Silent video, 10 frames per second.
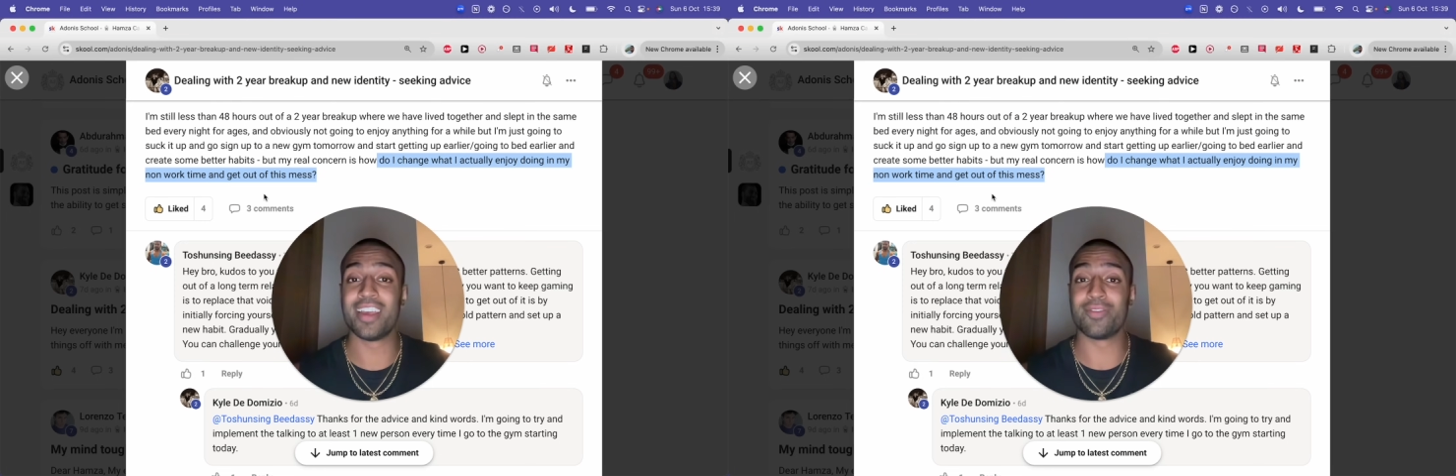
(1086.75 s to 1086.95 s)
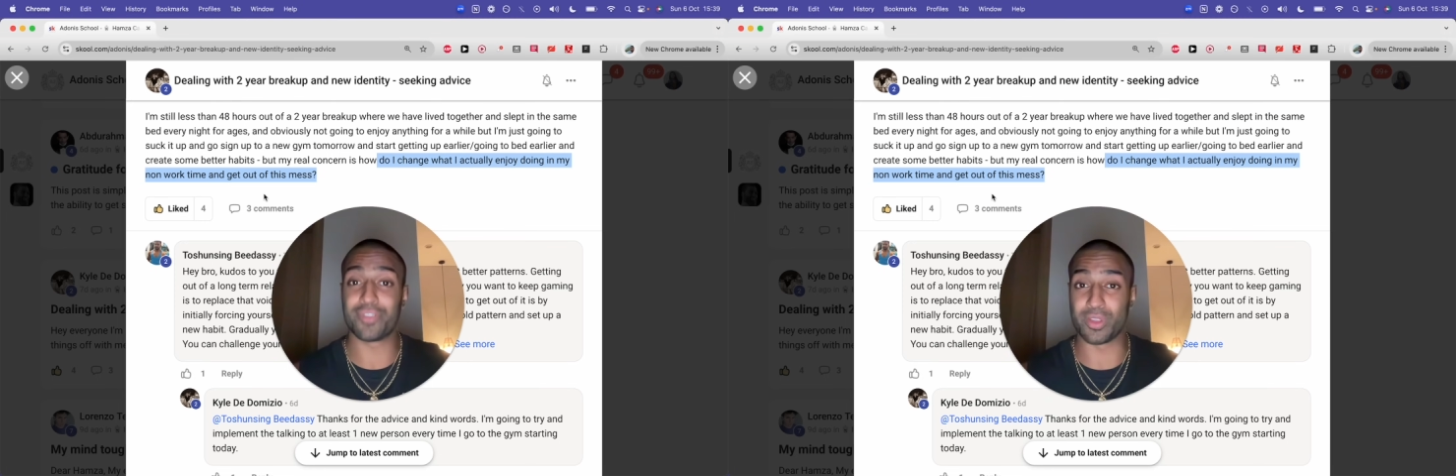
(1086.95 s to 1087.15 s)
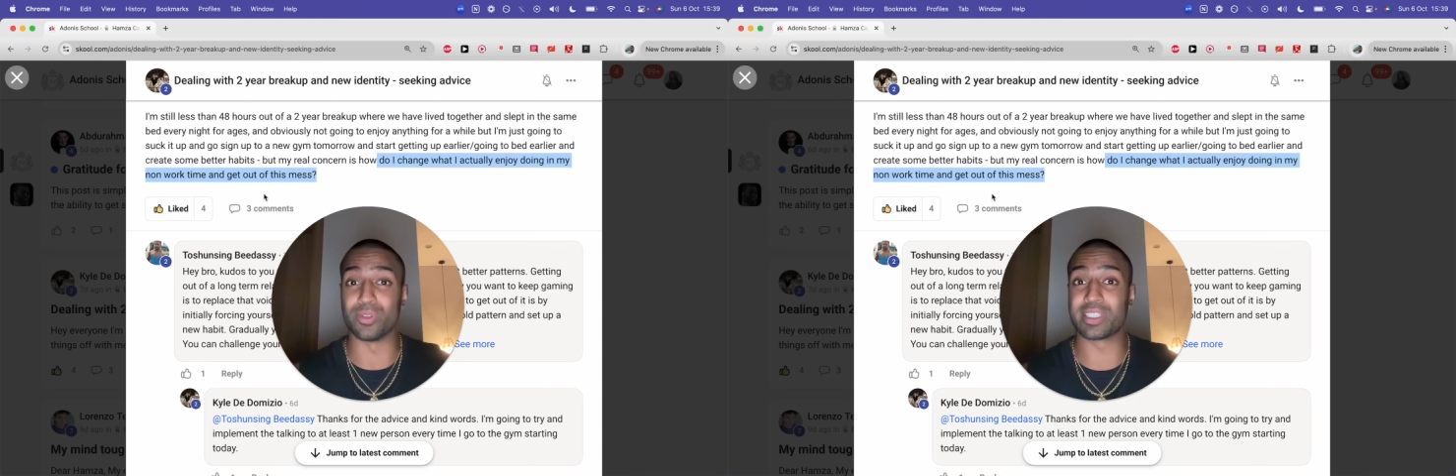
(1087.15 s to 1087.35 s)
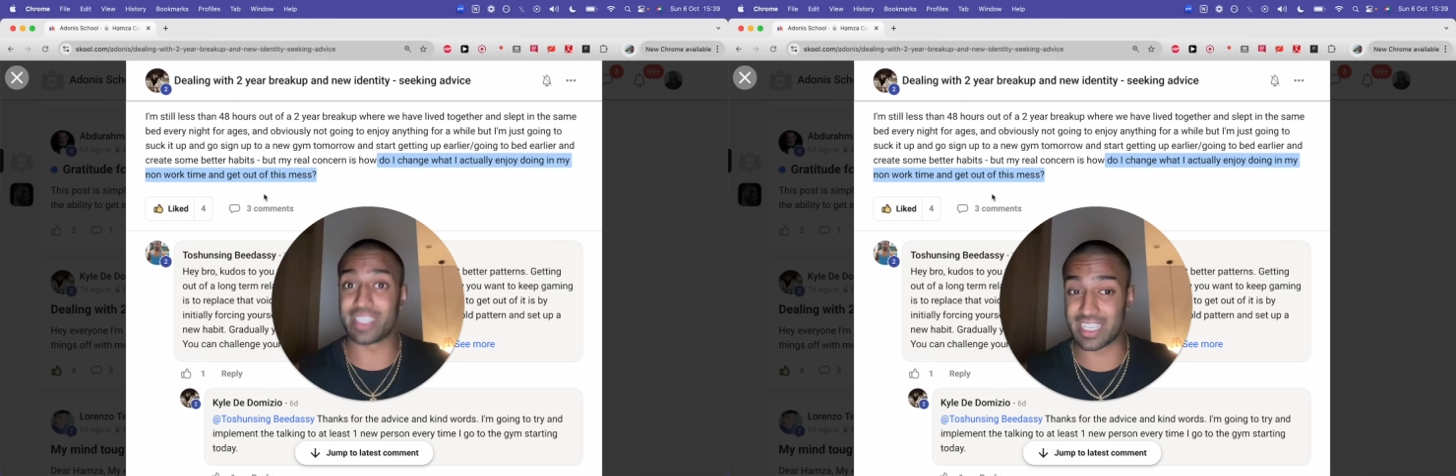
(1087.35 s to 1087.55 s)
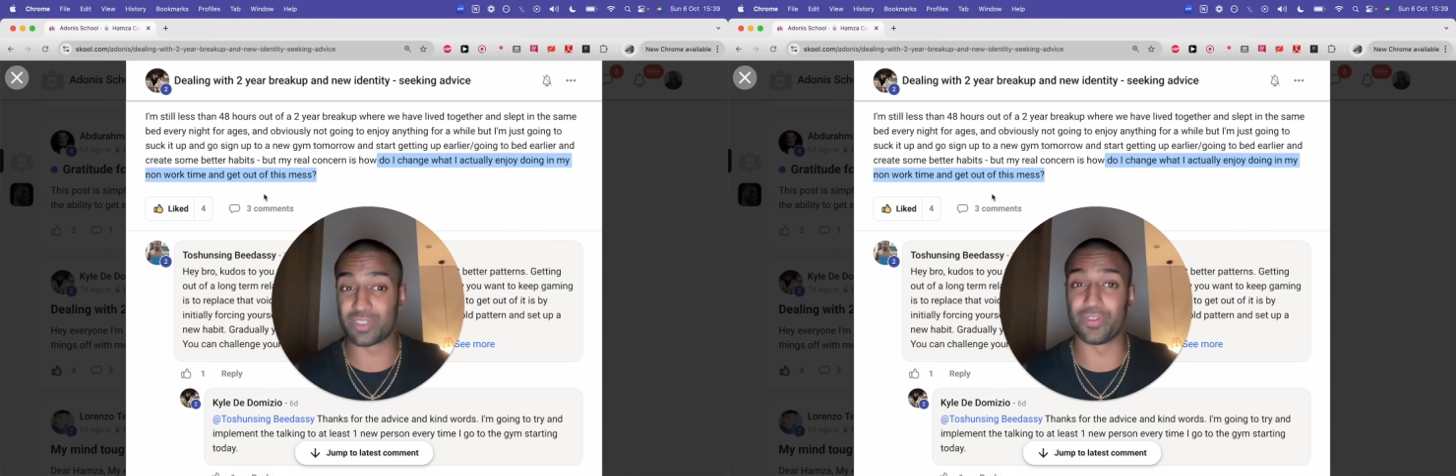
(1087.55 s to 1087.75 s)
feels
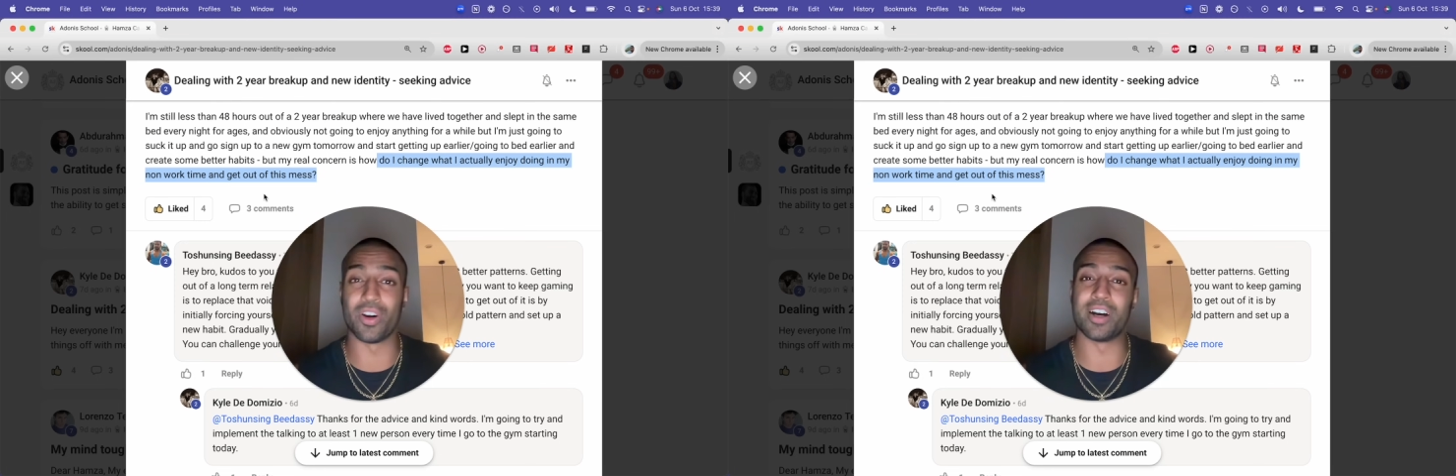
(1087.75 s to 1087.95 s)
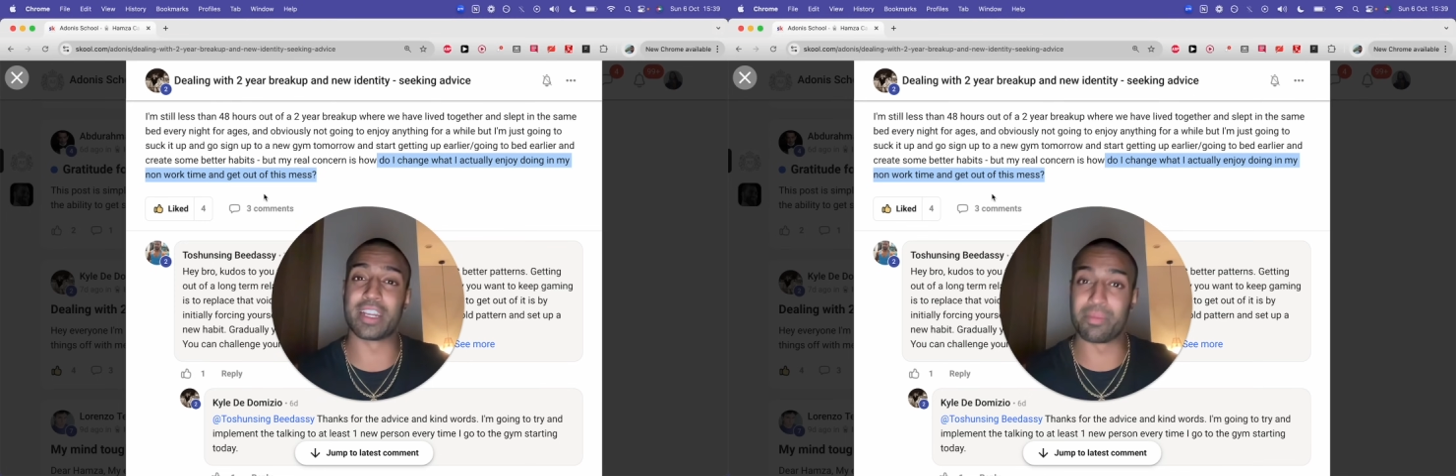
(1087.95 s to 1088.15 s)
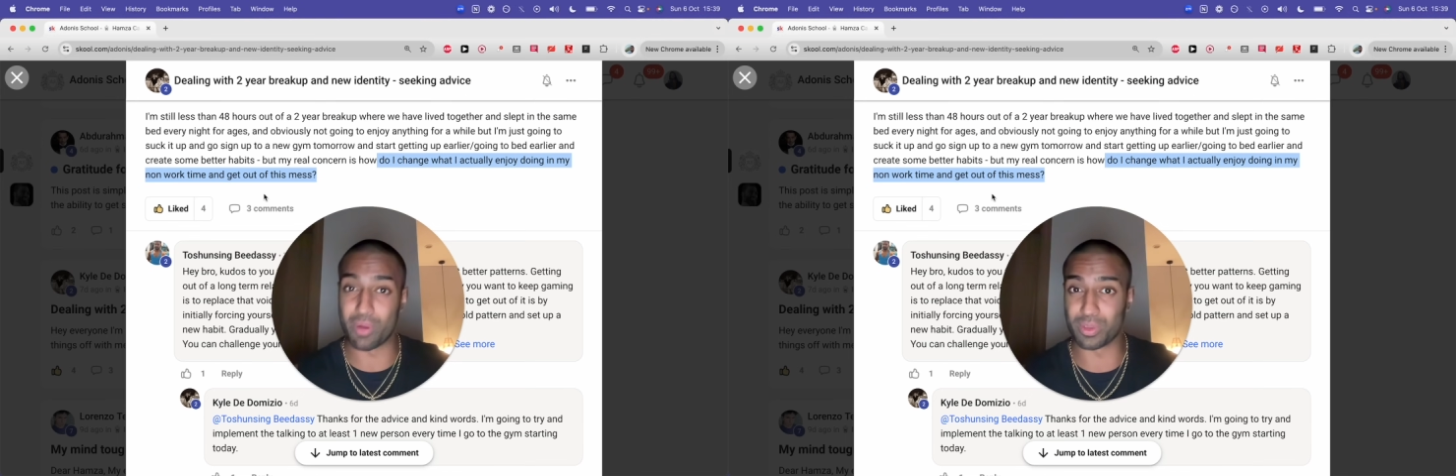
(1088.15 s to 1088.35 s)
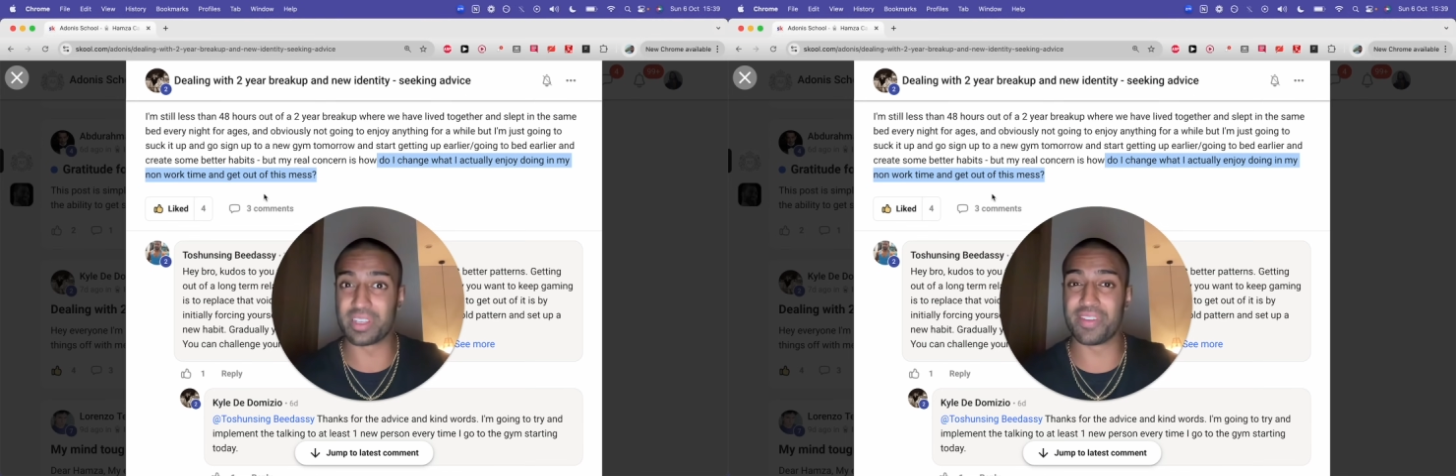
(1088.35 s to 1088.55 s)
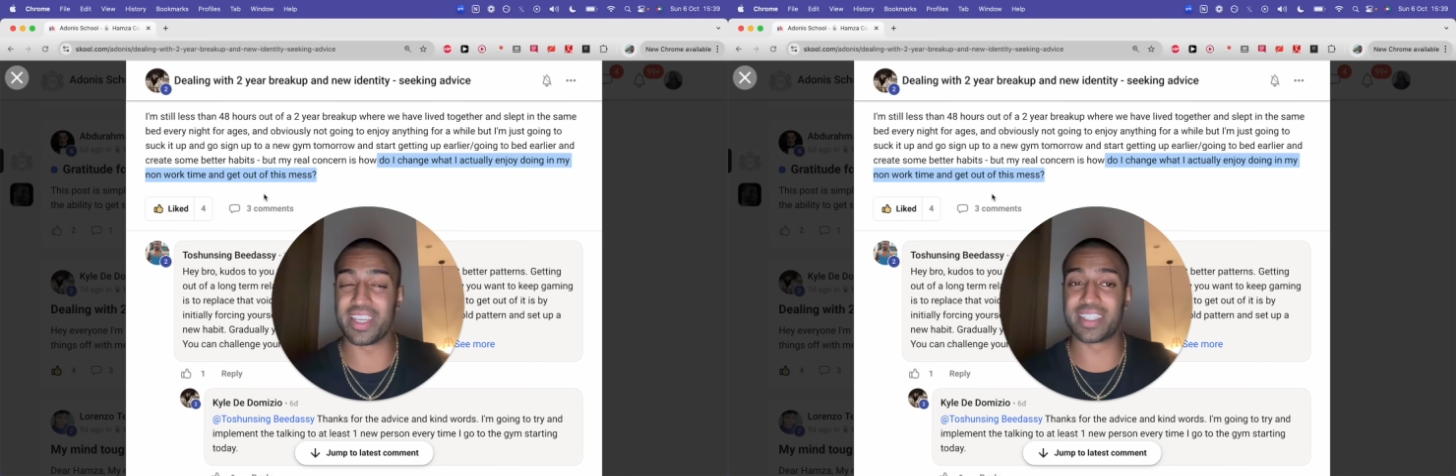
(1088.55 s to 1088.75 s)
less fun and
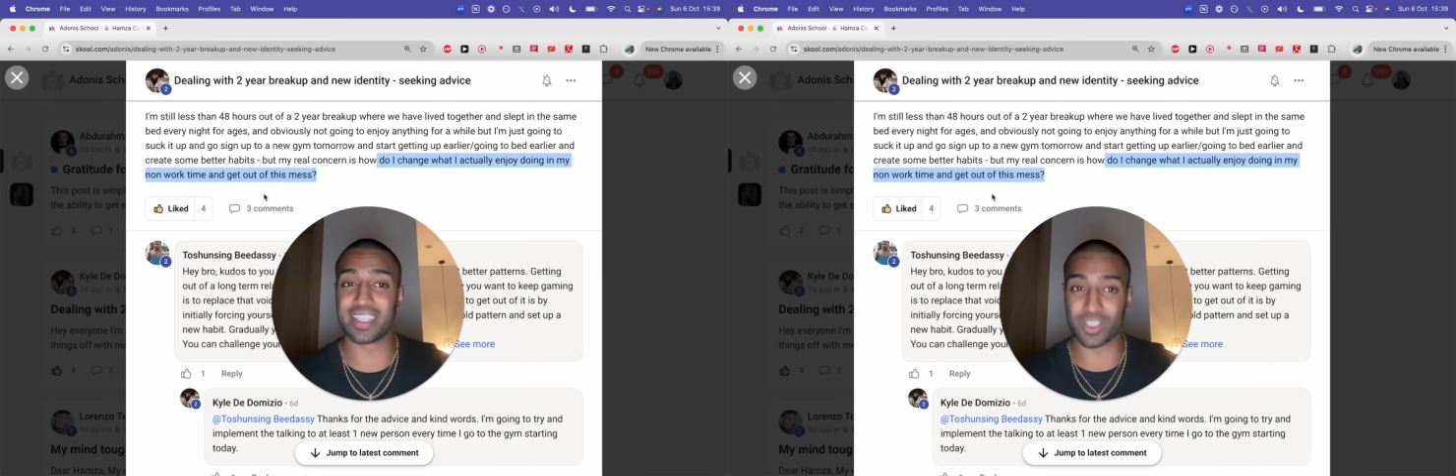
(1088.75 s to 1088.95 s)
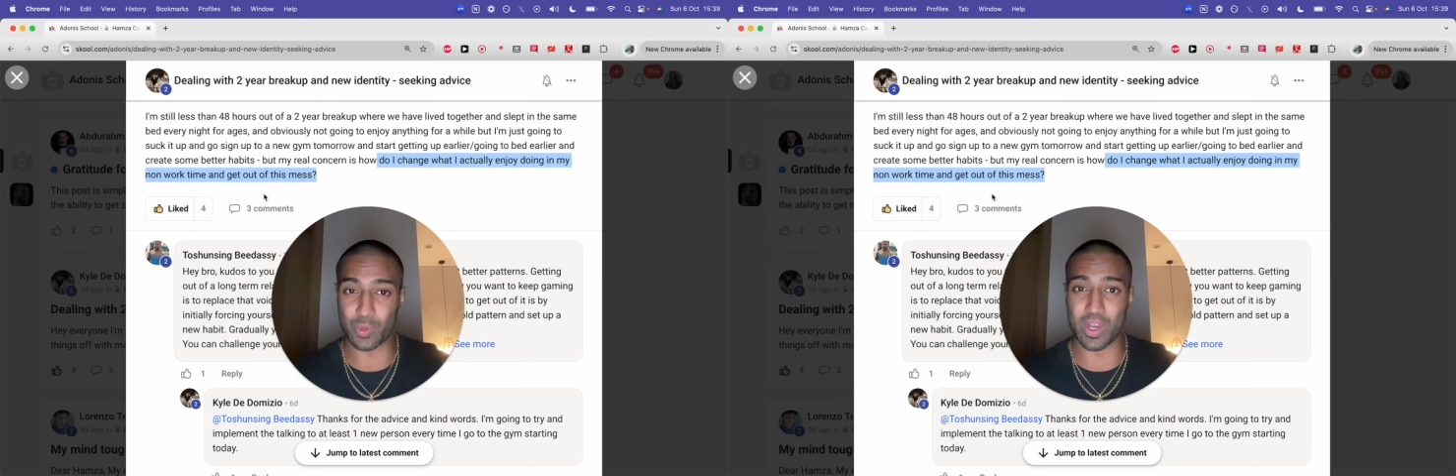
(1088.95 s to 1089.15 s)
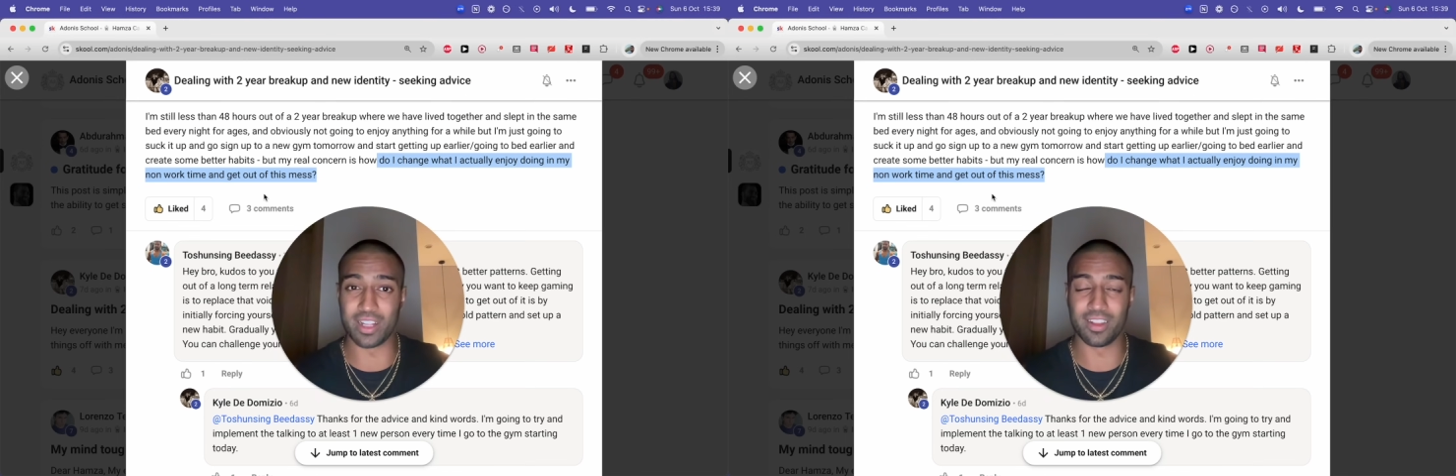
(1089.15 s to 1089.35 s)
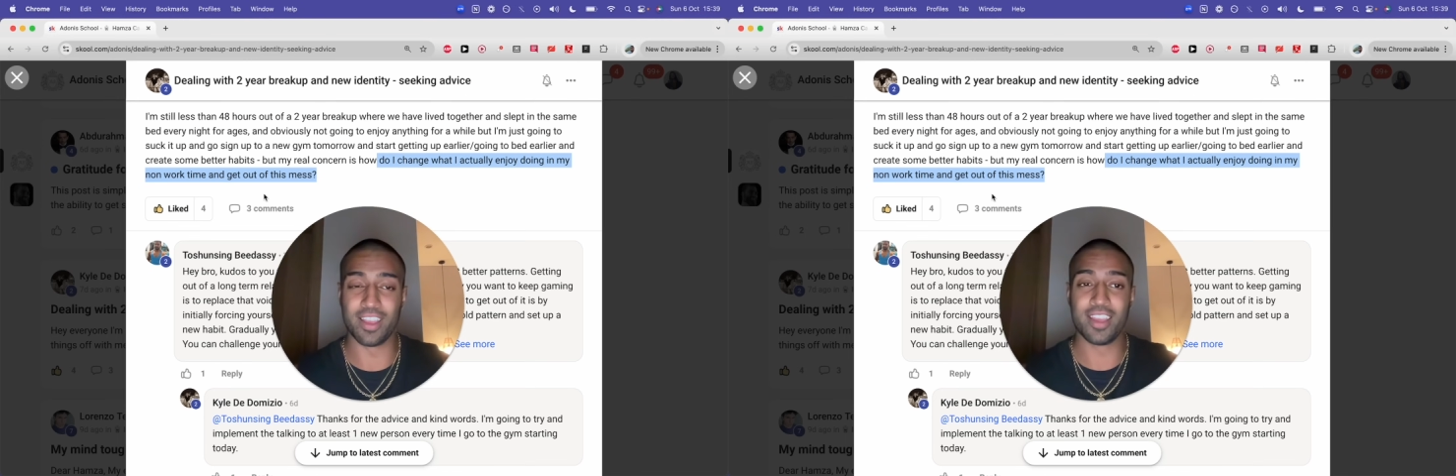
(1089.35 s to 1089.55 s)
motivating as well.